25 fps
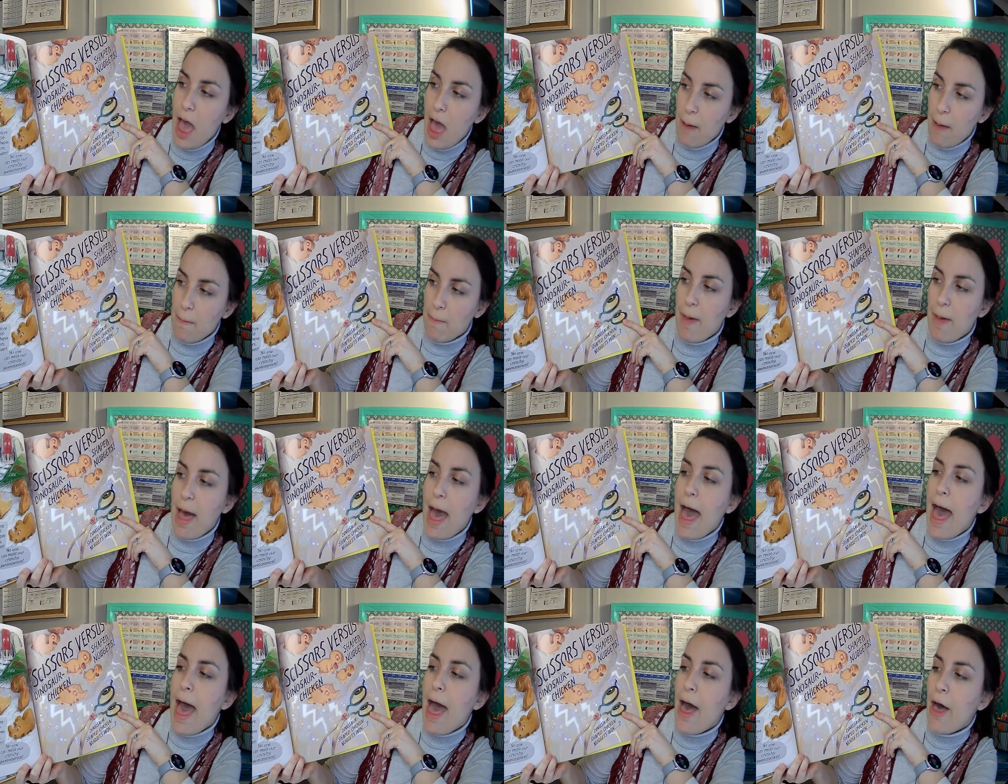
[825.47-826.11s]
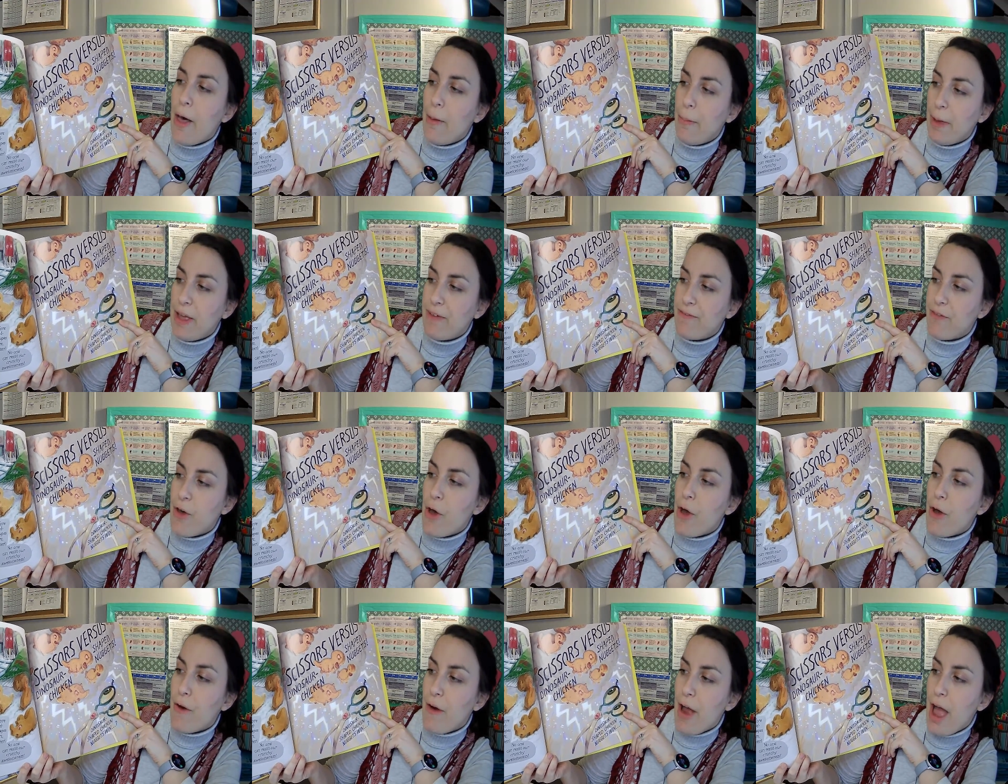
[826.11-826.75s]
Bow
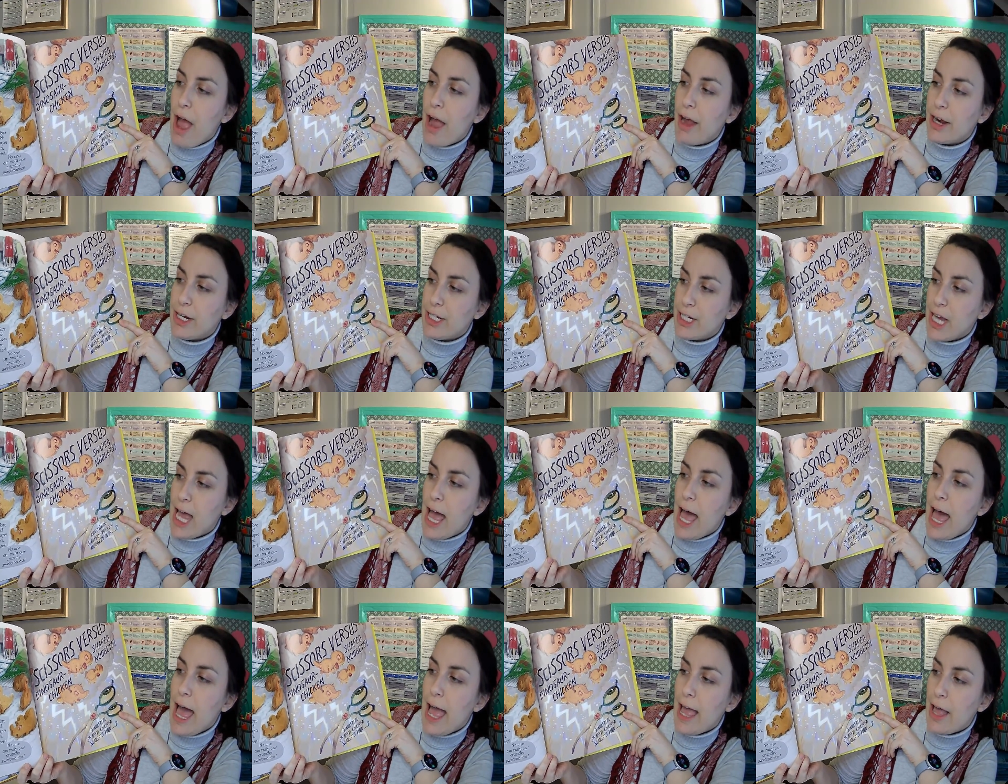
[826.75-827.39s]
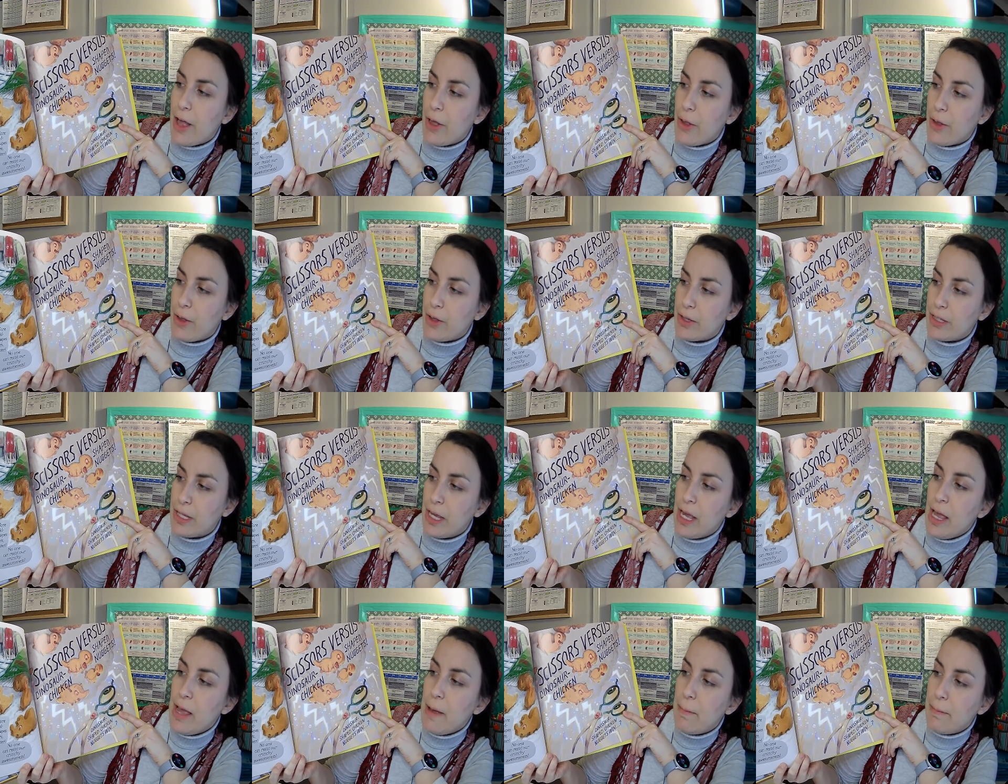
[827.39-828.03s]
before our child,
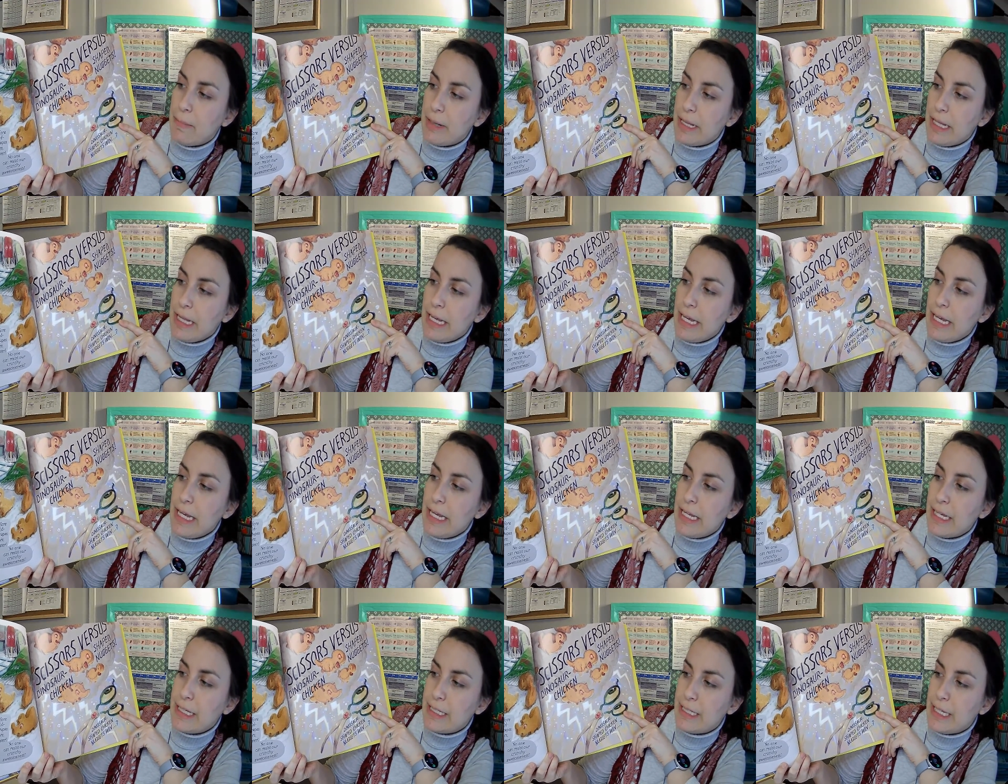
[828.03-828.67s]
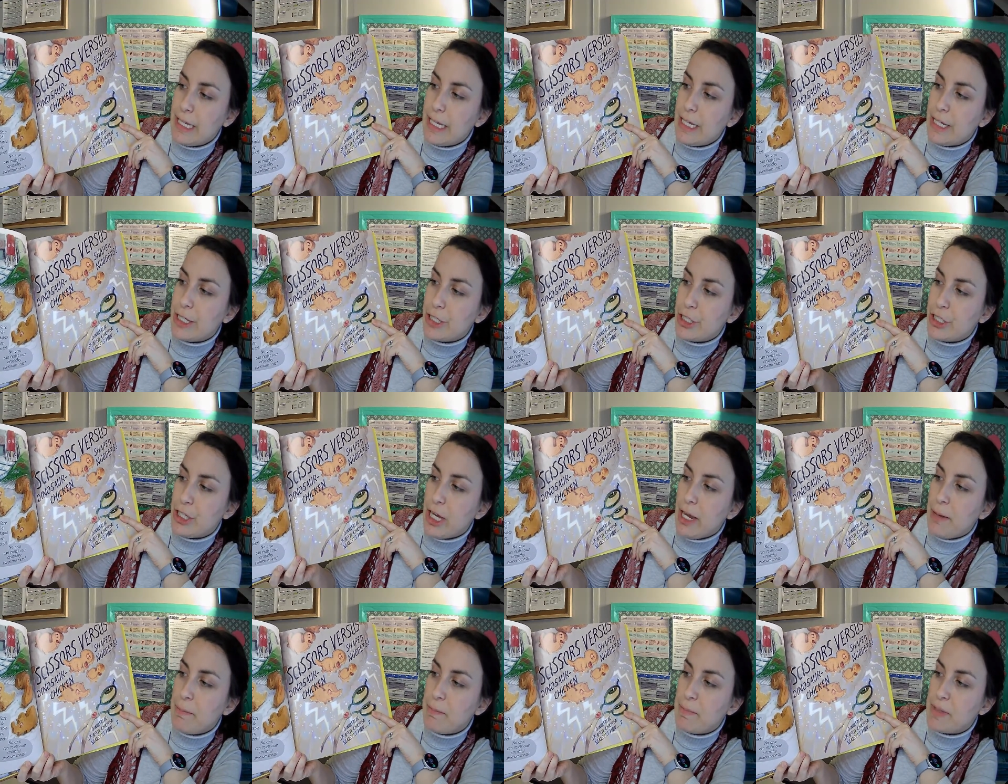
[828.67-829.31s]
pleasing
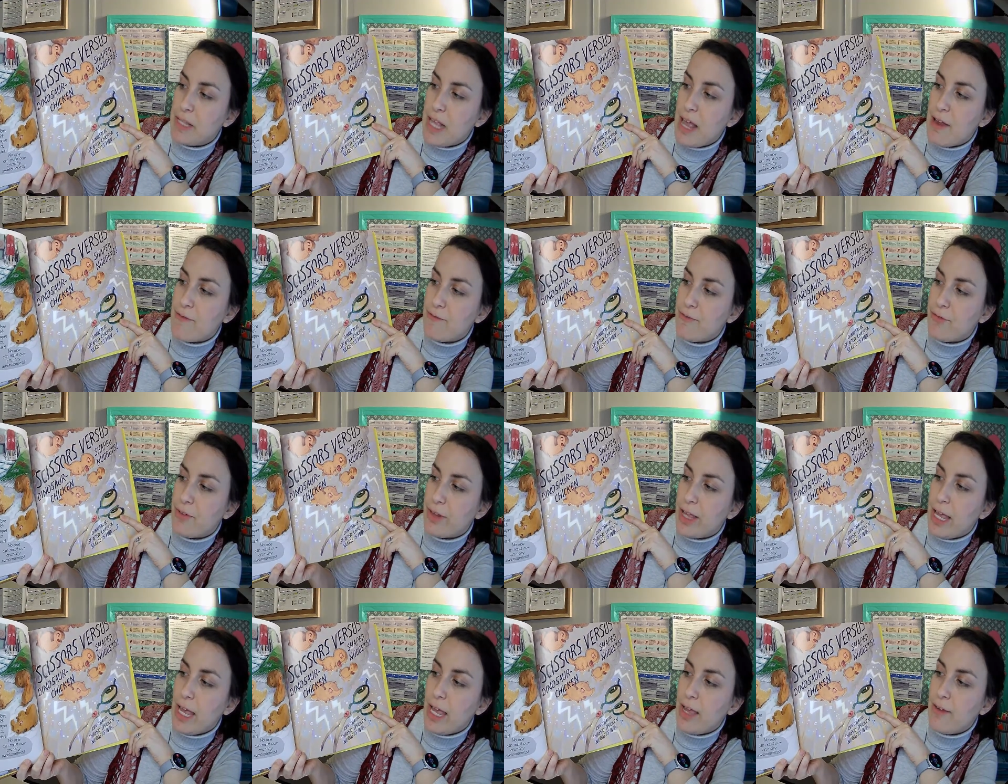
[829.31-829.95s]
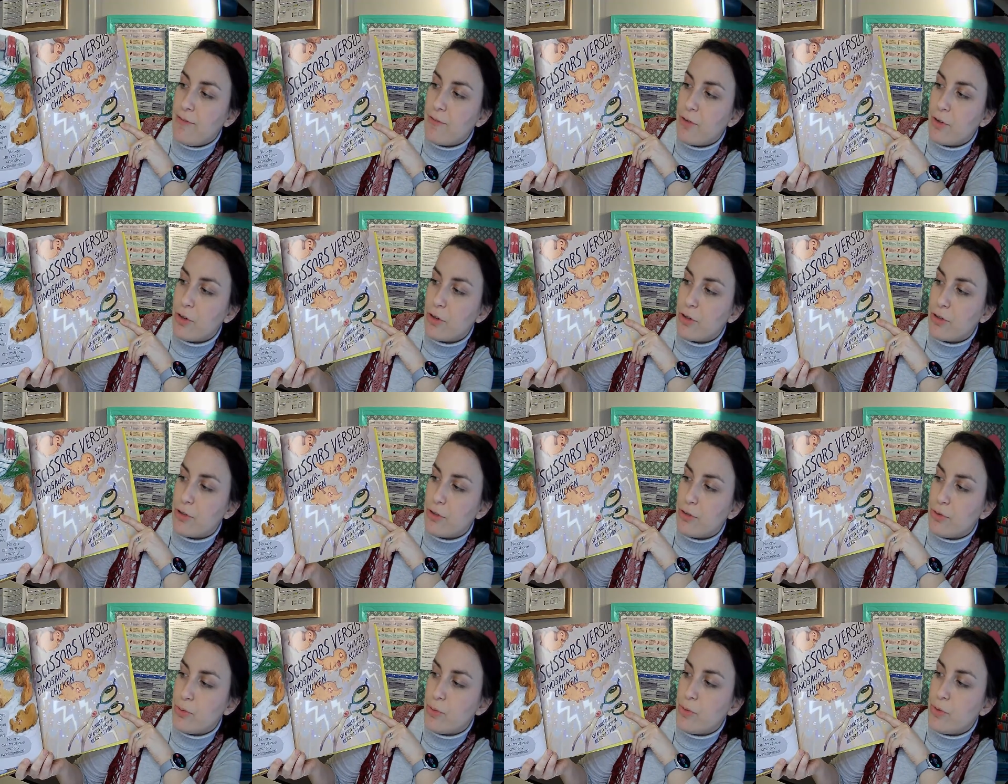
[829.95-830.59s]
shapes and
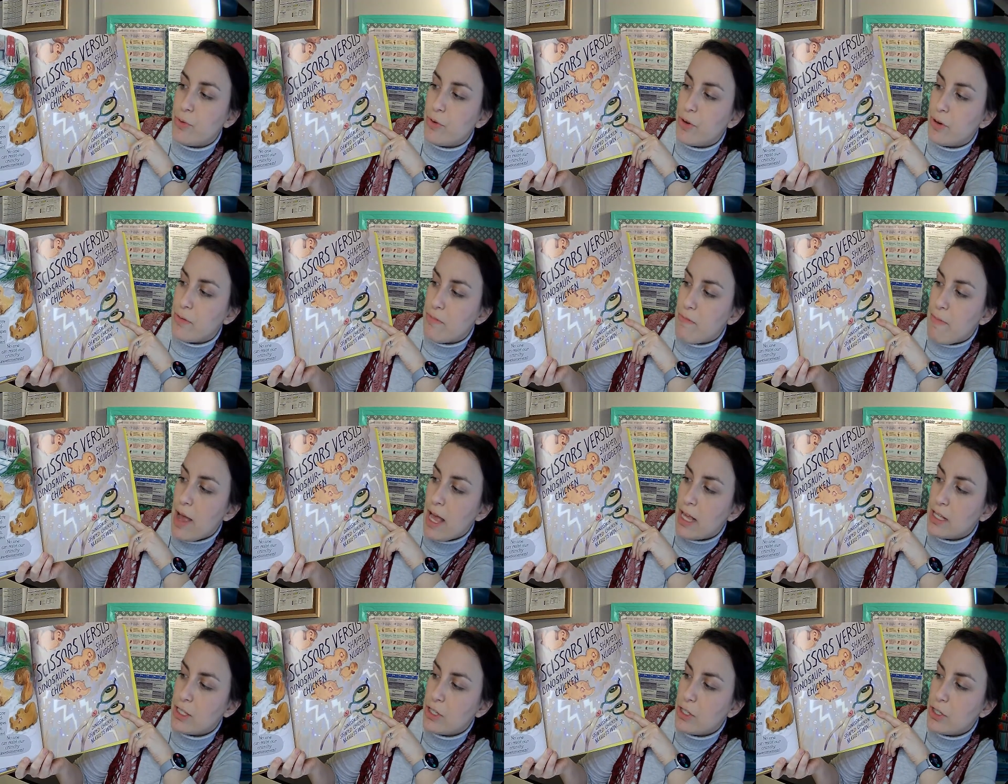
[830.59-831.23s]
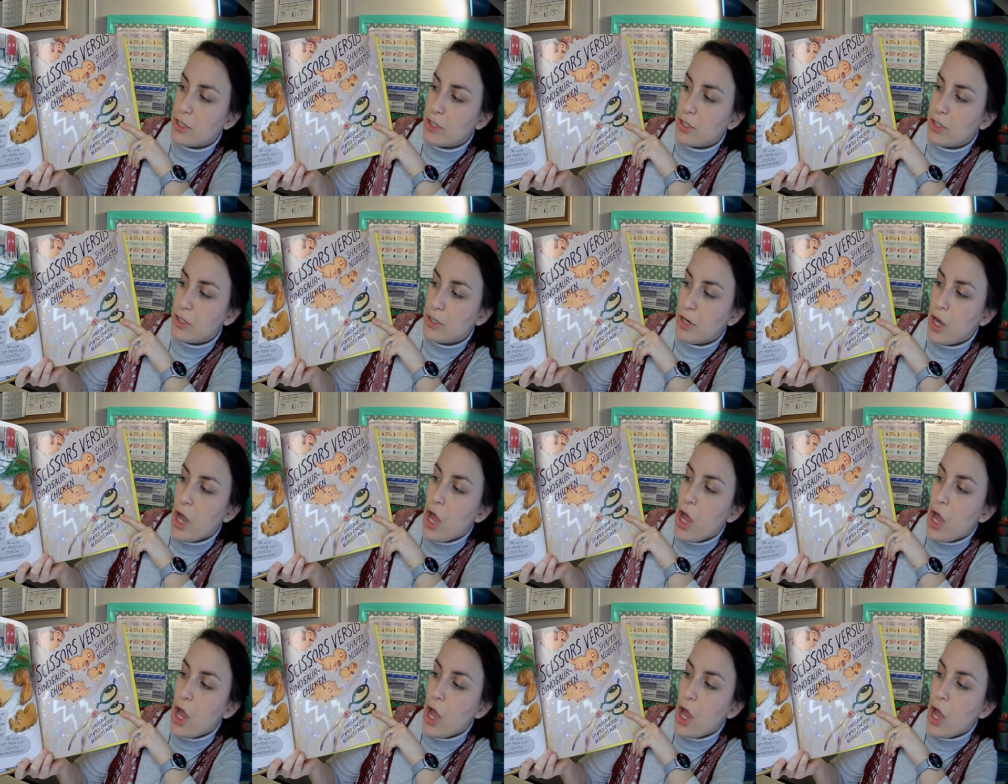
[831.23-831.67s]
flavors, sword master.